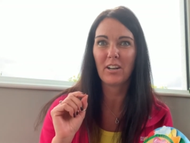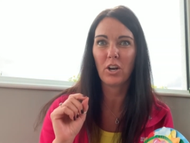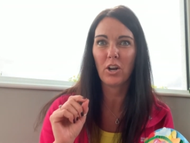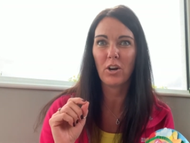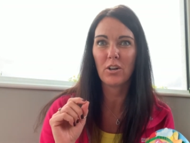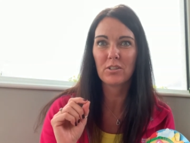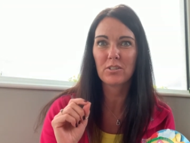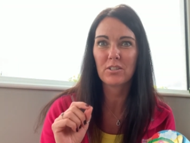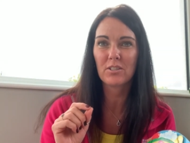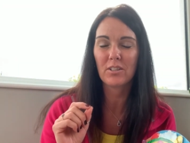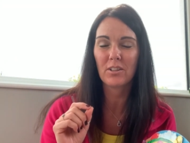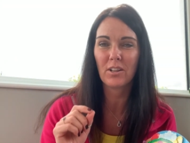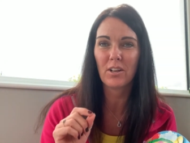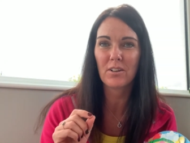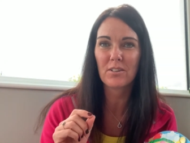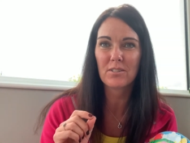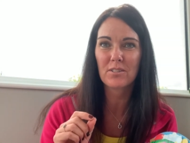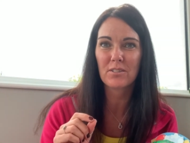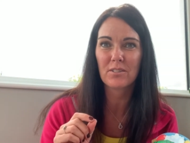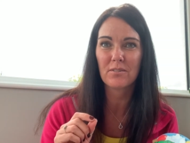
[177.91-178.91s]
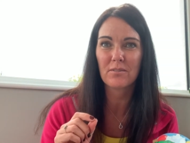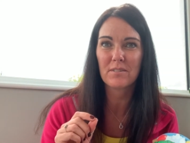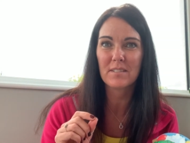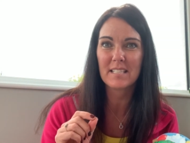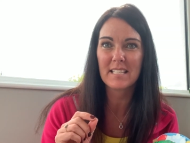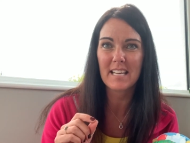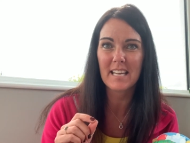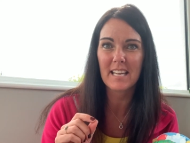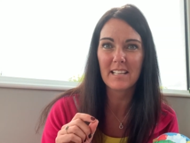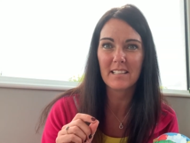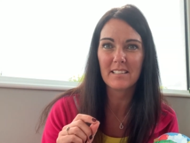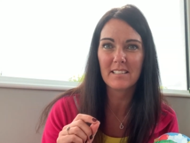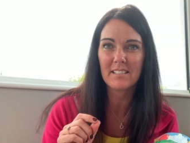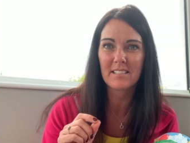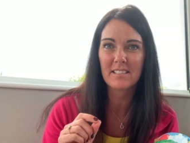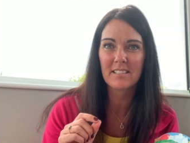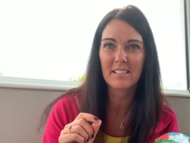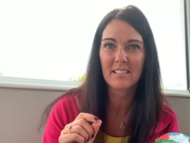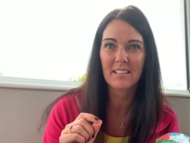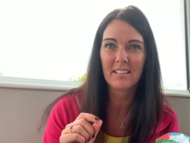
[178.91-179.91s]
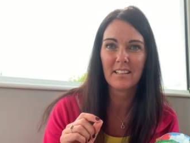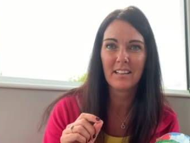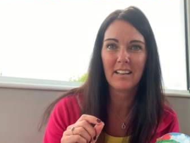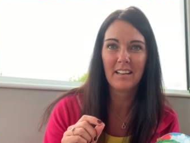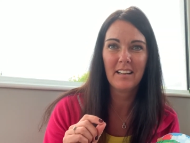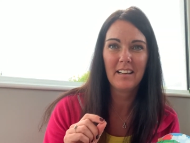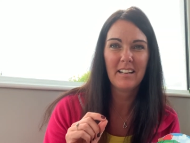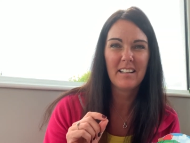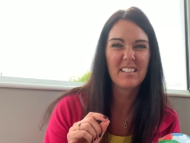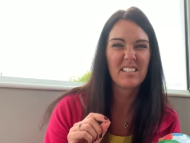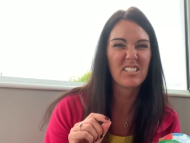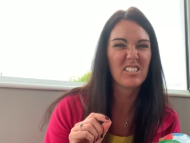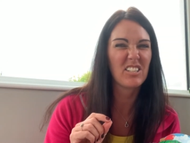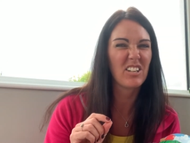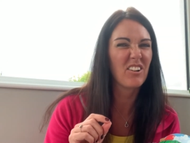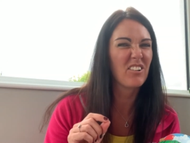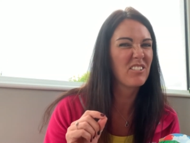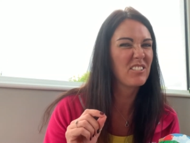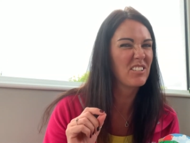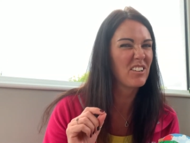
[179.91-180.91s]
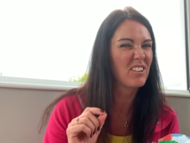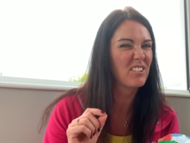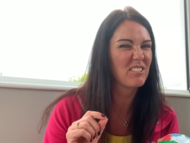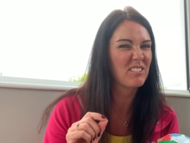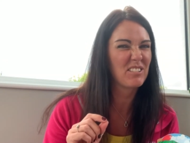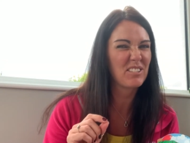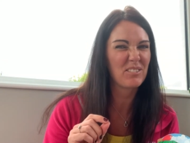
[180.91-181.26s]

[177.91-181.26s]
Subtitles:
lots and lots of snails. Slugs aren't so